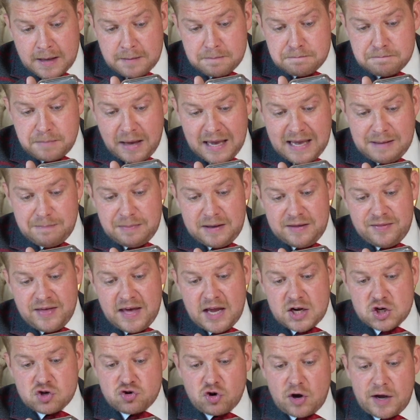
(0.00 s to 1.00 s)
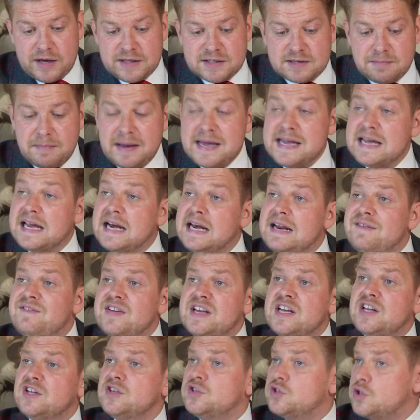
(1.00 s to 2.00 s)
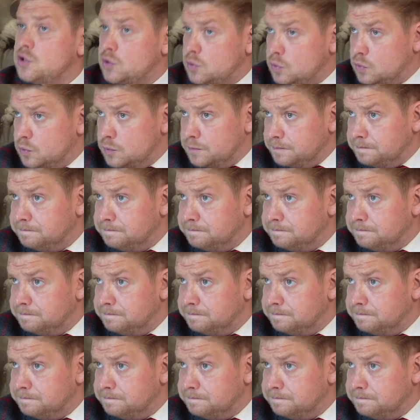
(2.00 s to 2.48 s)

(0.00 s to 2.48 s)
Maybe they're trying to make a living too.